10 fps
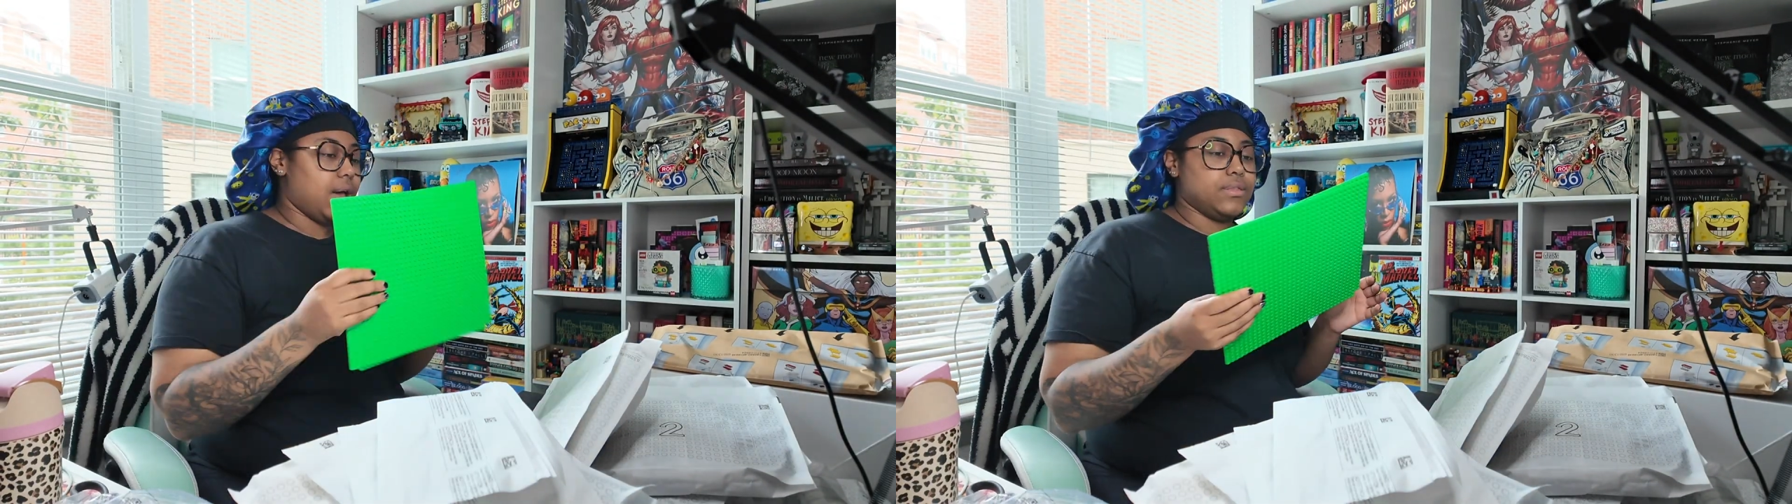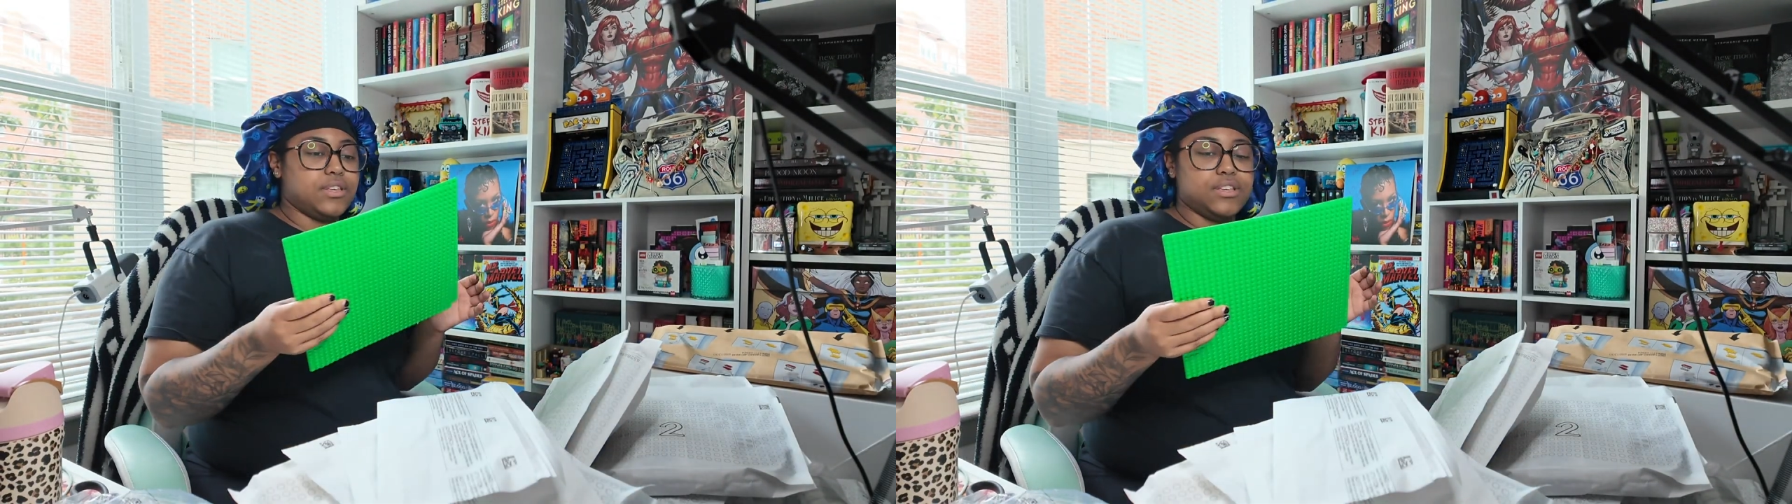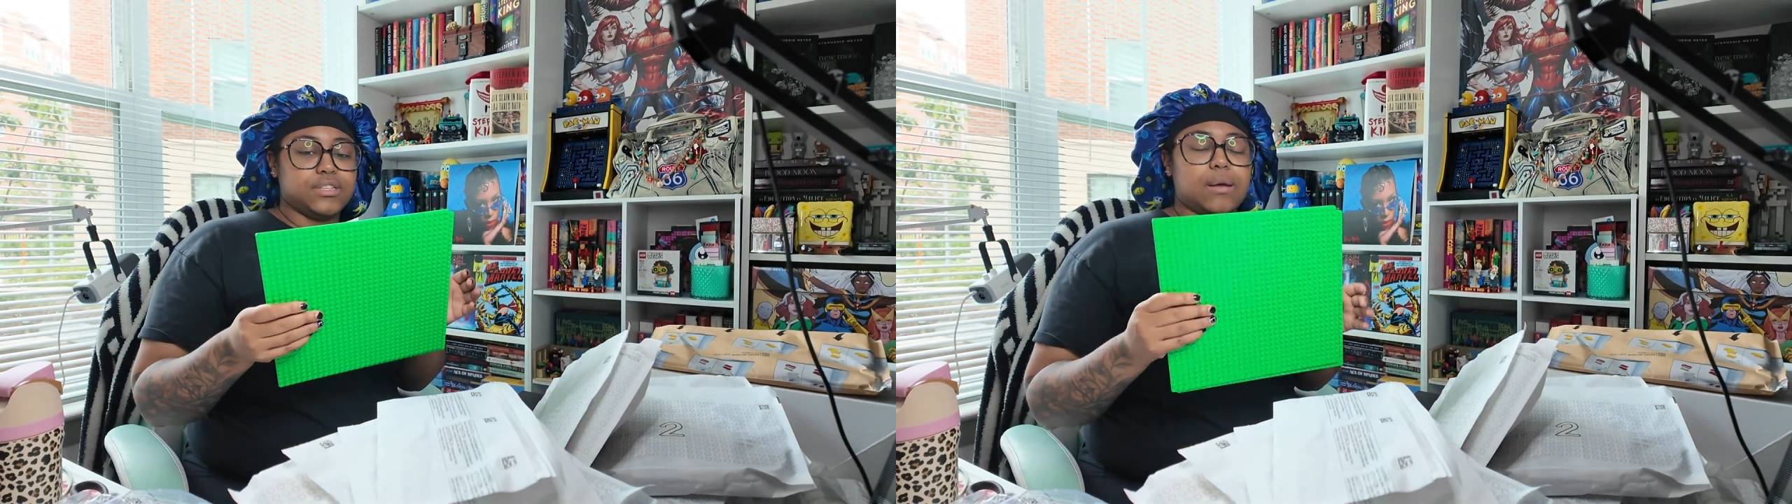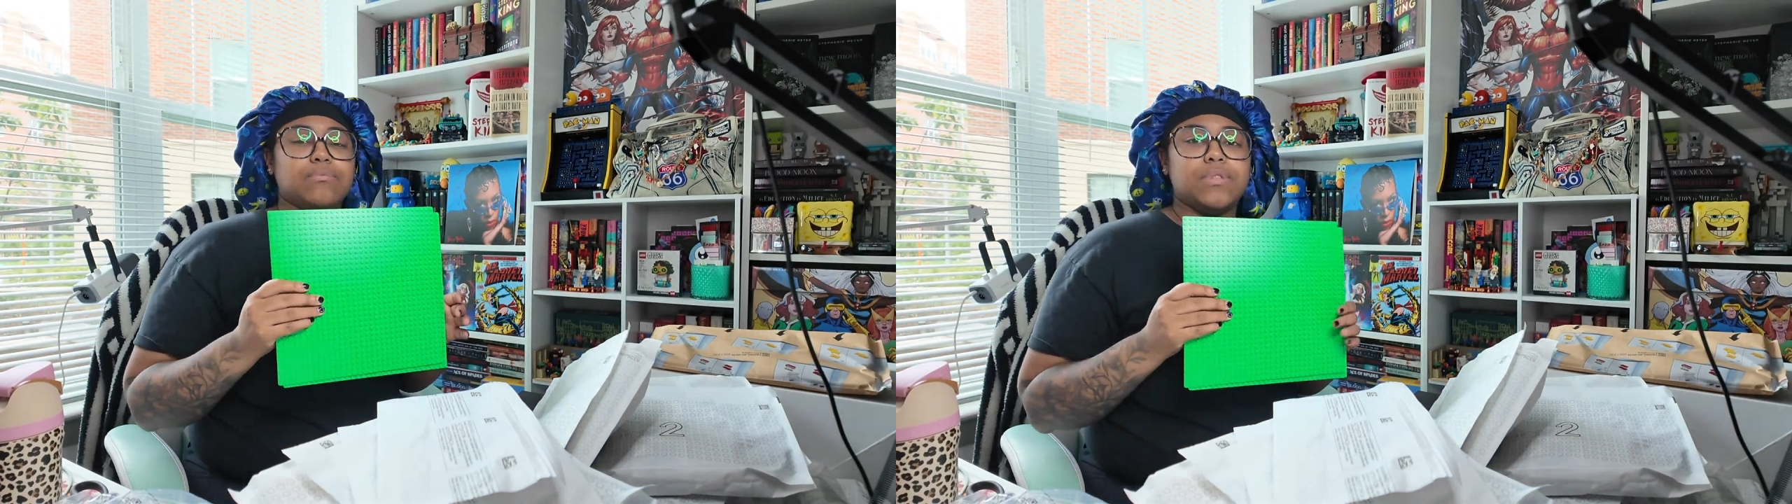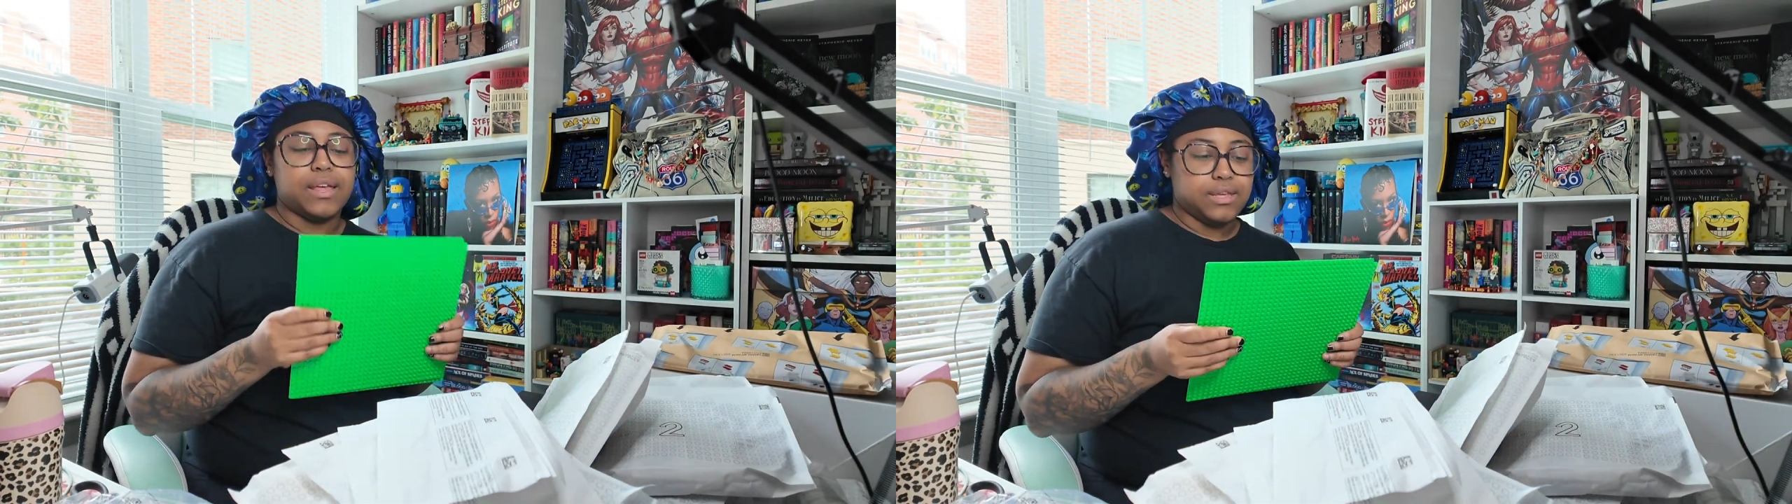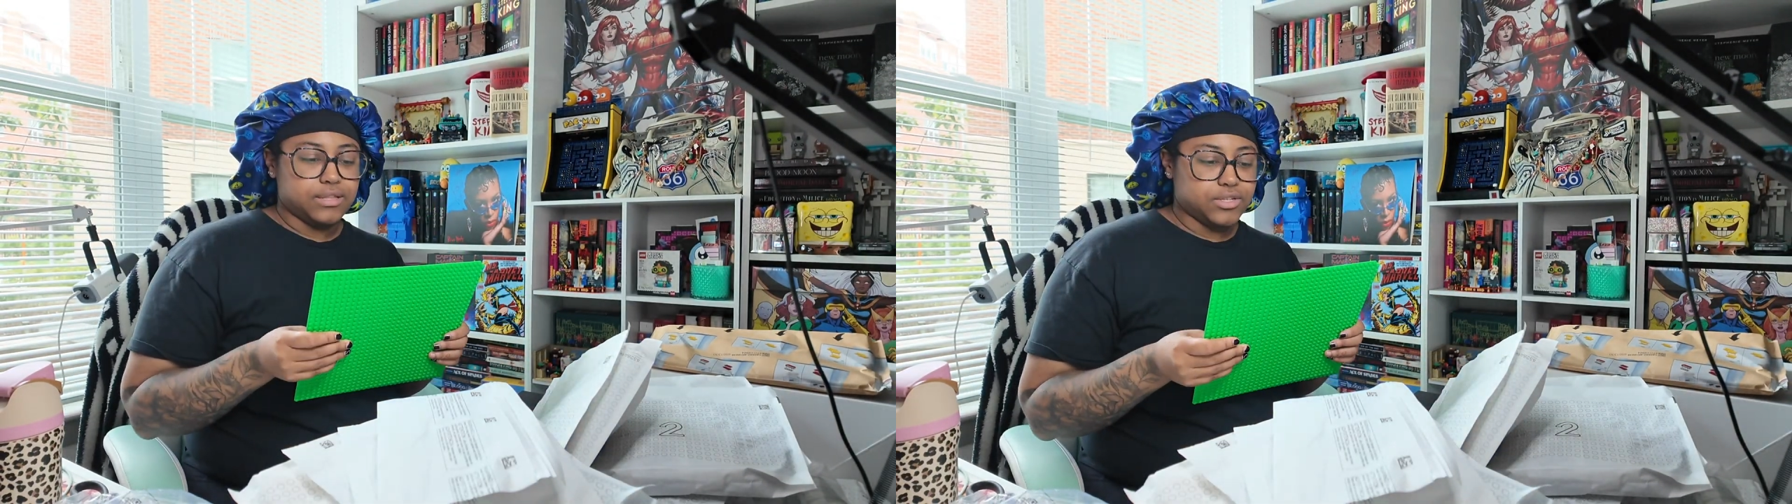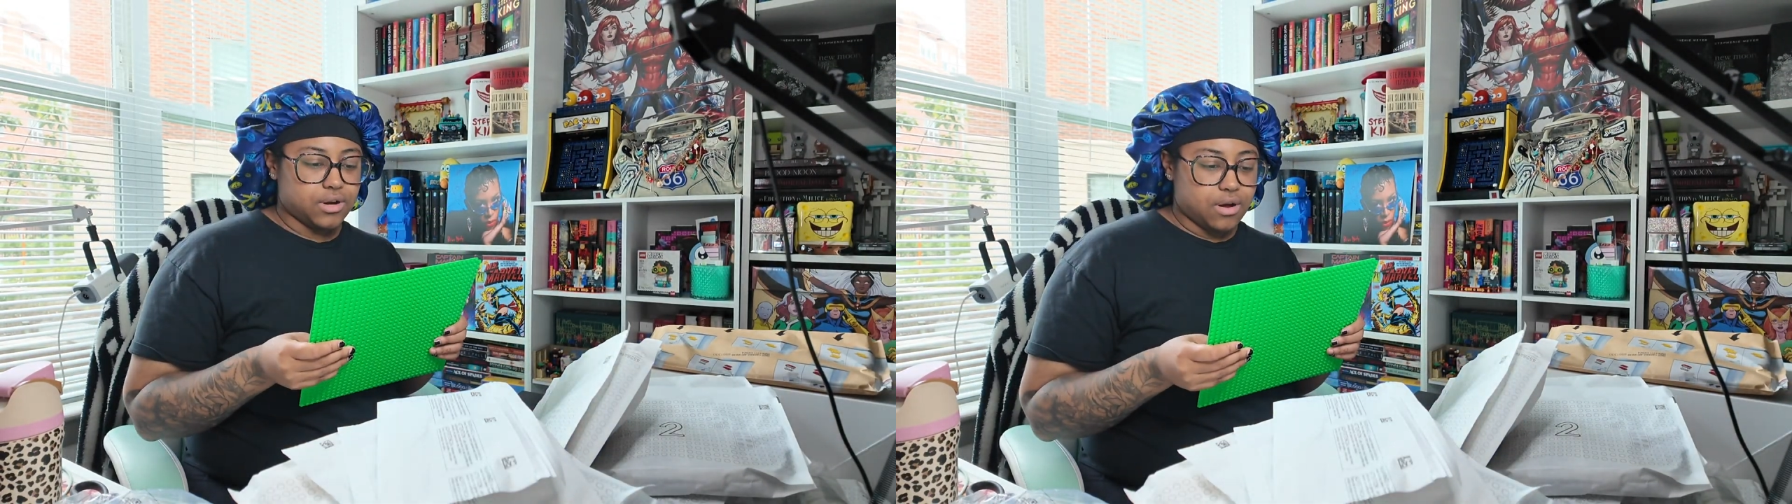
These, I think these are